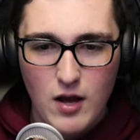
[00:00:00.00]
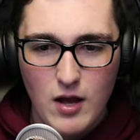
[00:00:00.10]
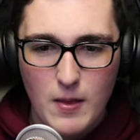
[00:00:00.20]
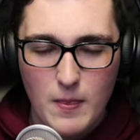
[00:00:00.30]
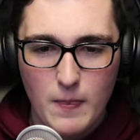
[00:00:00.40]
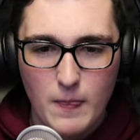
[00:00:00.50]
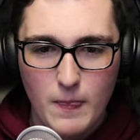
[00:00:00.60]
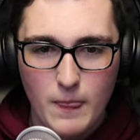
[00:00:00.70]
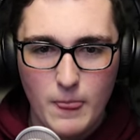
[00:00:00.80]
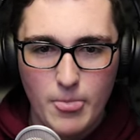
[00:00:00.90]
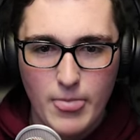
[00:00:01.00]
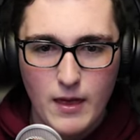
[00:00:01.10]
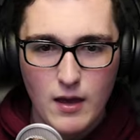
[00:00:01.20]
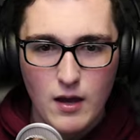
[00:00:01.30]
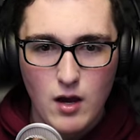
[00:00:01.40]
no, but it's so good though. Get
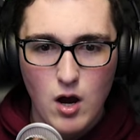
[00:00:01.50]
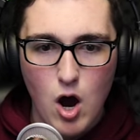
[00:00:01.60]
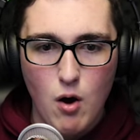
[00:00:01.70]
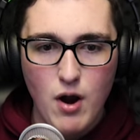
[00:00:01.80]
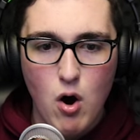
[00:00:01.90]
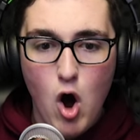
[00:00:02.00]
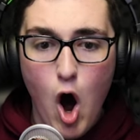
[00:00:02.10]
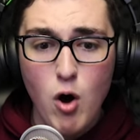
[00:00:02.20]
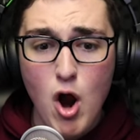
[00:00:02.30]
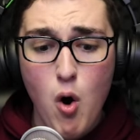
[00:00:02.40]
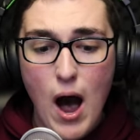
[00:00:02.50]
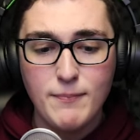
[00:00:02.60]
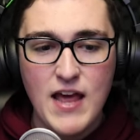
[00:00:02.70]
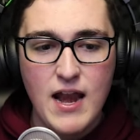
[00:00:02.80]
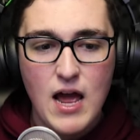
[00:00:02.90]
back up! Get back oh, no. Top. Oh no! I'm
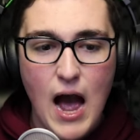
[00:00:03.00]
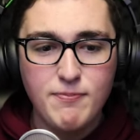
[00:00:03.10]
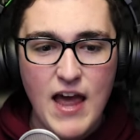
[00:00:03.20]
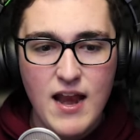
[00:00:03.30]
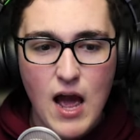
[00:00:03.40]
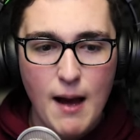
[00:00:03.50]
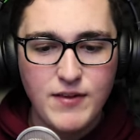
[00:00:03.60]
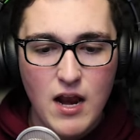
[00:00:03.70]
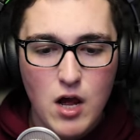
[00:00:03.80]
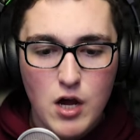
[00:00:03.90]
Get dead! I'm dead! I'm dead!